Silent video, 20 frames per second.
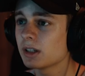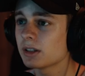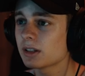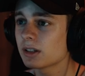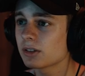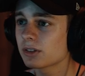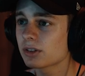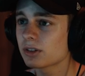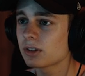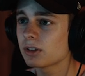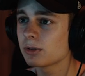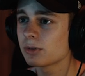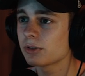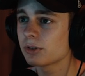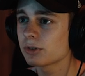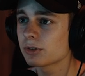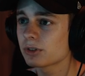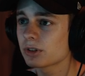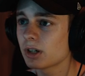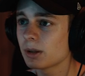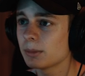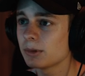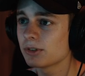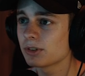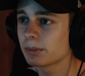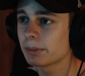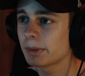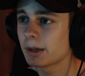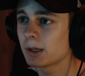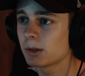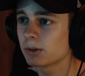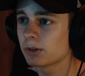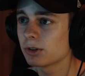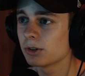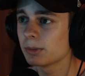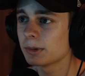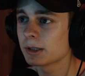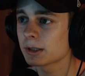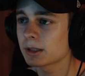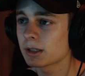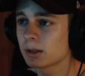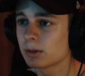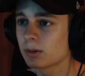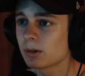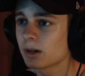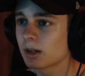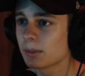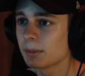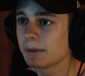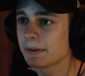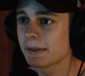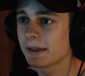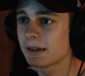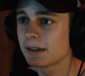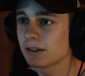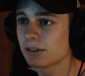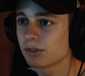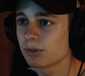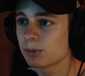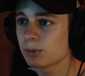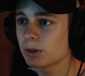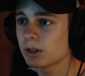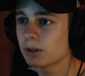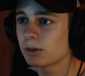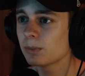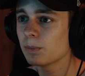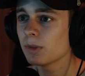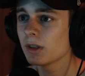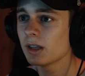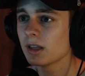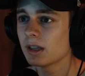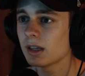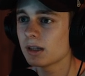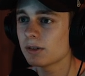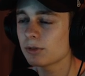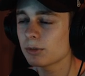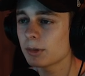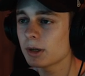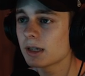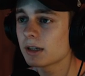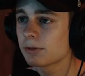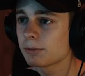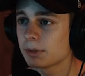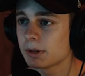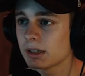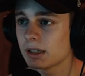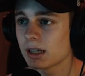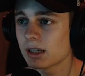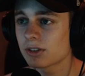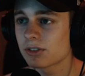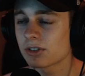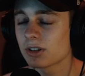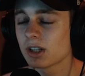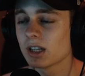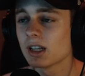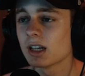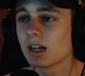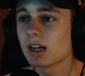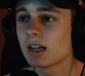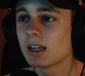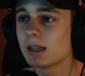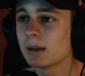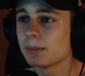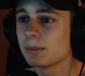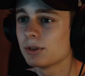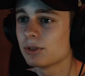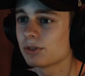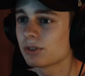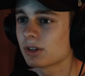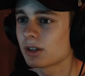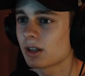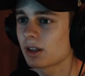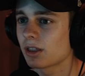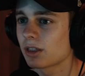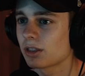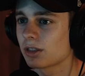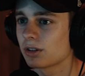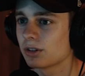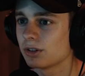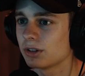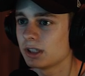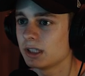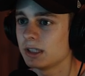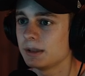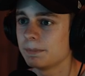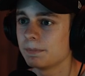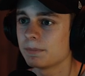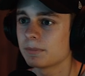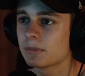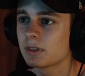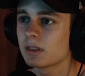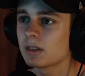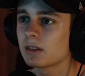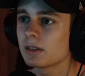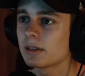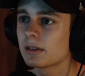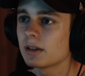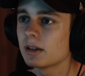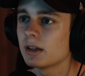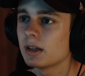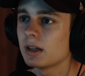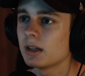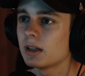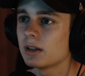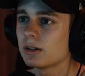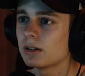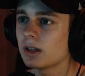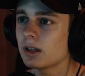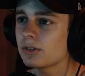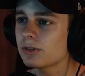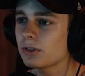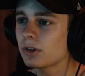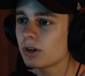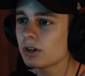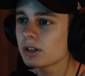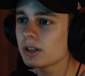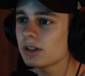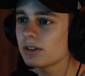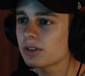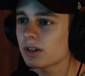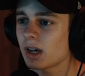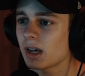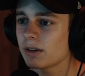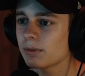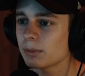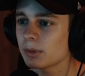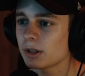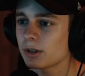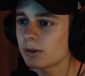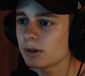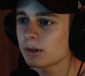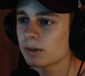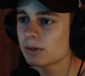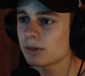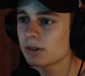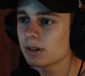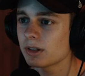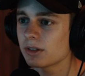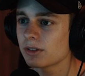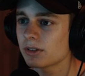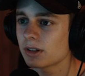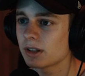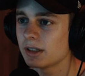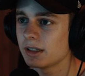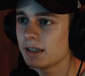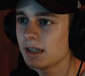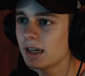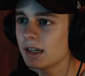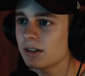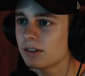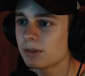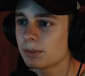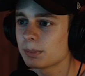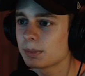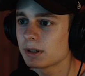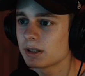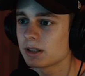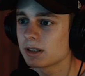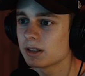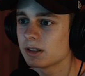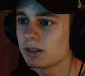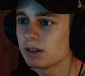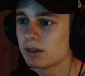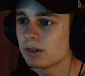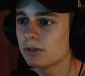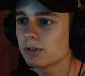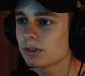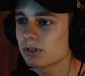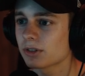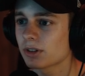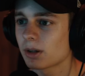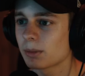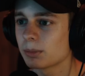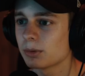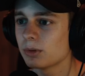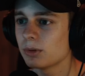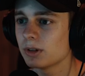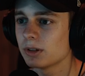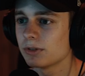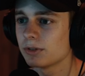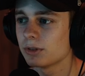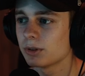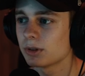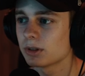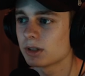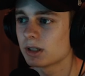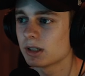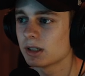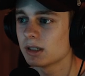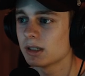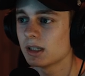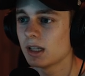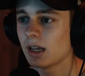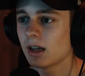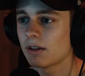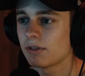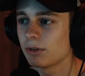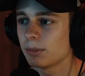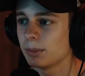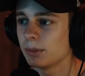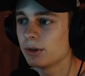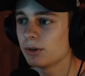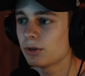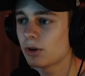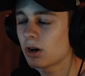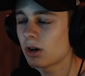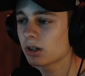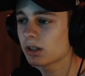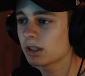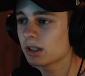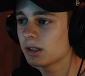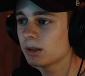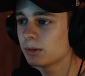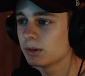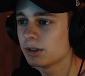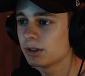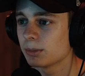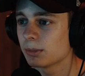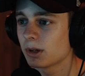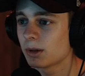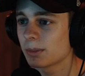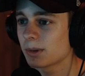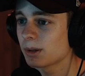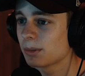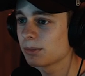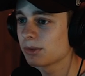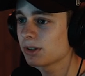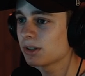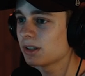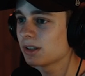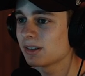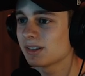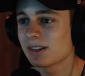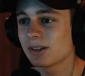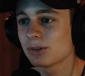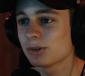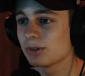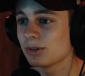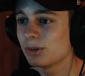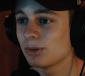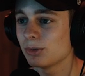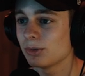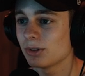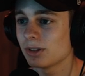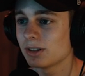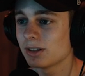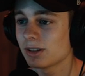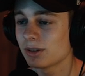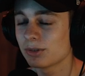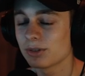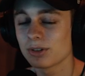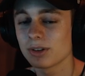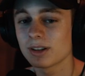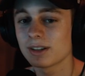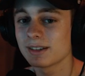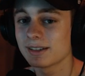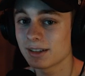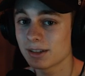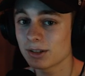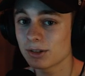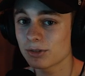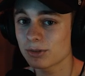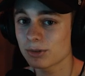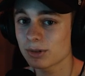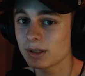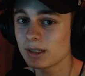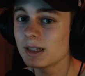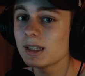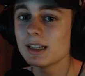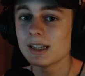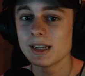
downscale filter, I'm using biocubic. I would recommend that as well. And for my F P S, I am using thirty. As for hotkeys, I haven't played around with these yet, but you know, for example, if you want to have a mute hotkey when your mom comes in and tell you tells you that dinner's ready,